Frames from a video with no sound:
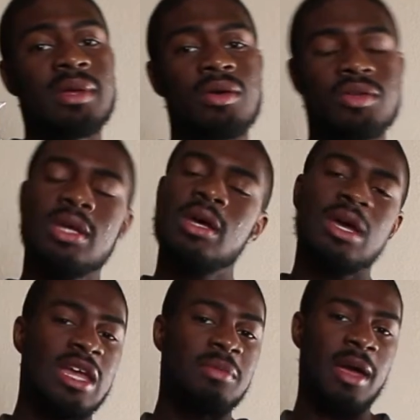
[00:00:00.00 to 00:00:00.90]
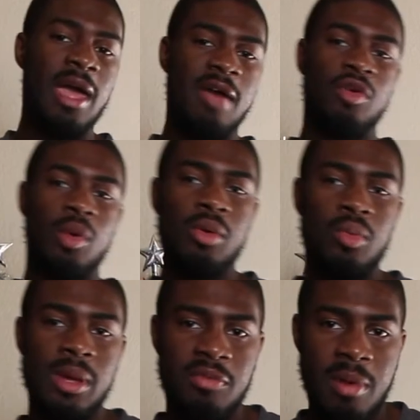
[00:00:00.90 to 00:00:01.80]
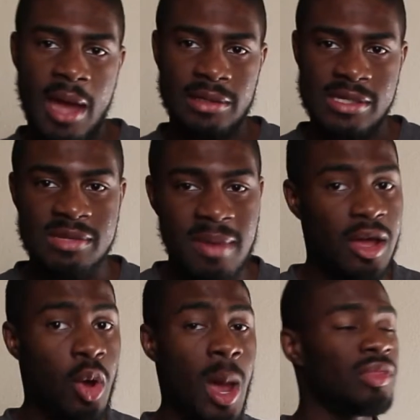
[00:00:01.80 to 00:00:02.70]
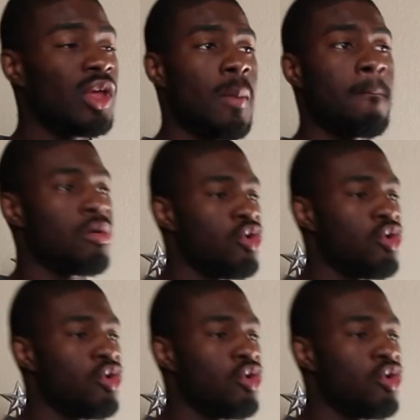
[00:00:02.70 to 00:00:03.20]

Mills, He might have a great week of practice. He might go out there and